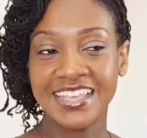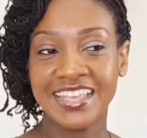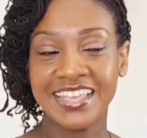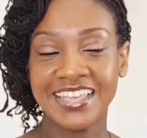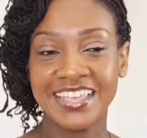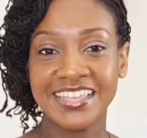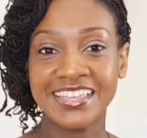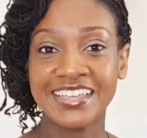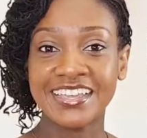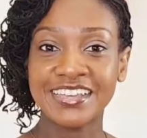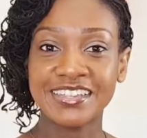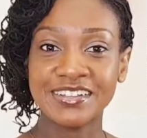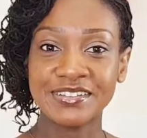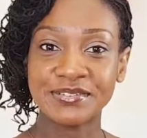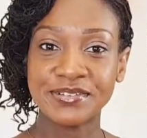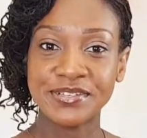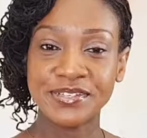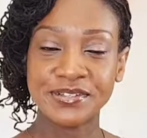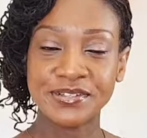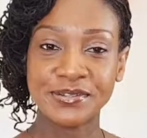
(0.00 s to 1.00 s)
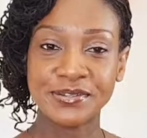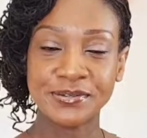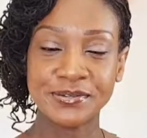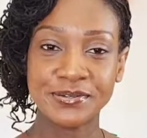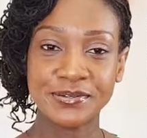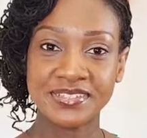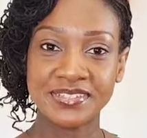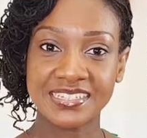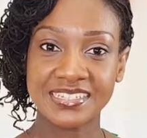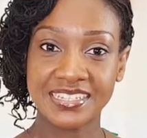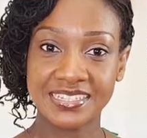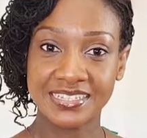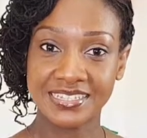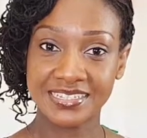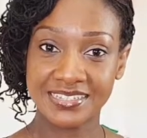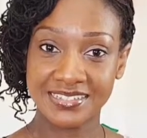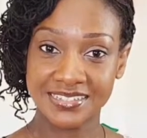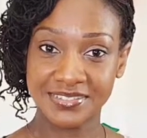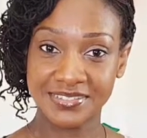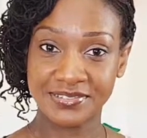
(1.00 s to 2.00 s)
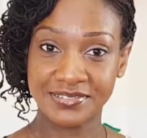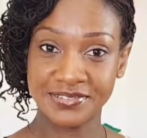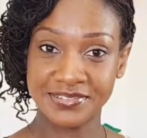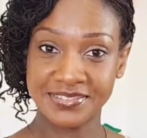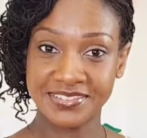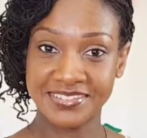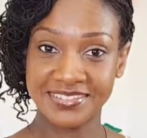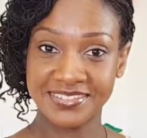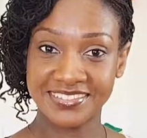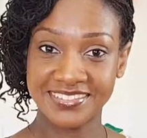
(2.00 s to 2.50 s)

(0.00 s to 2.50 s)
in Ghana we call turkey tails